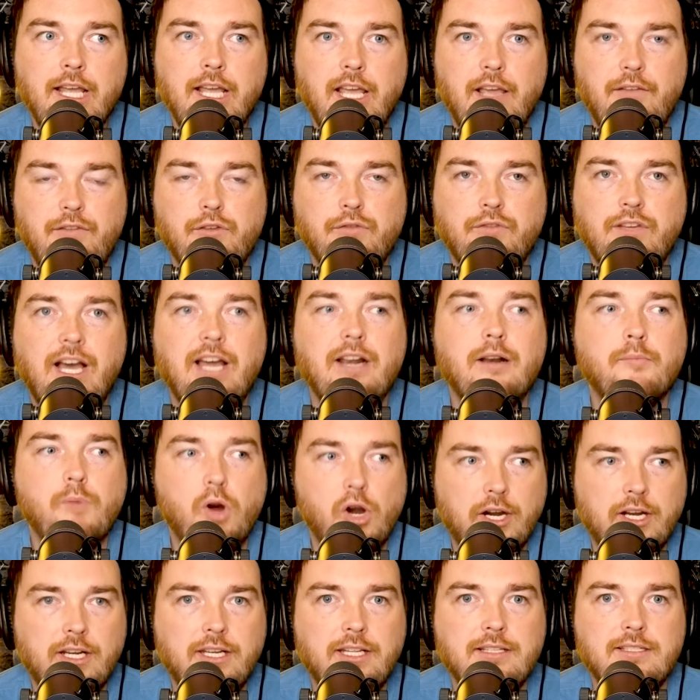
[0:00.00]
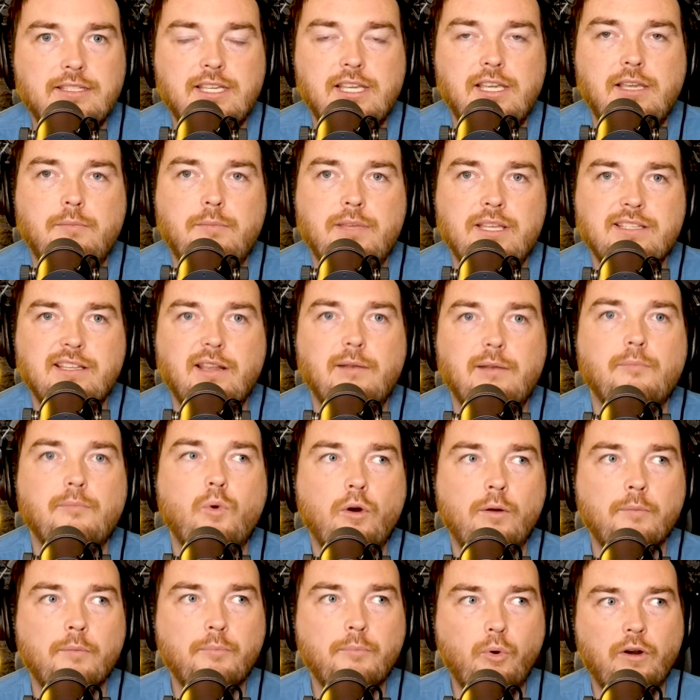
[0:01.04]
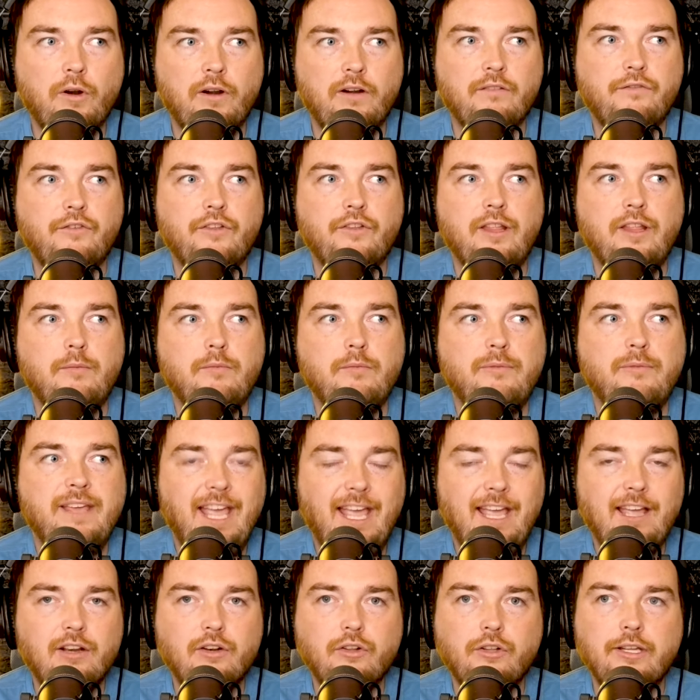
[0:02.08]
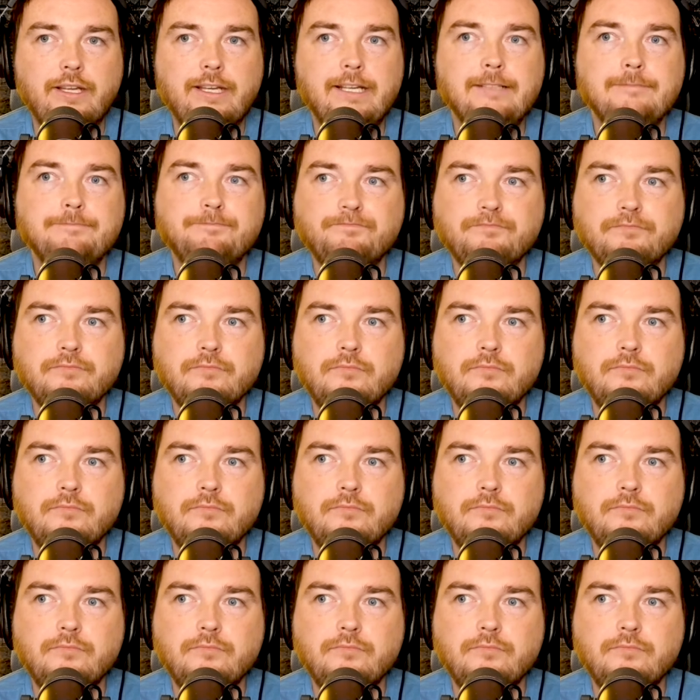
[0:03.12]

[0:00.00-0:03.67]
if you've got a marketing team, is it more important for them to be handling,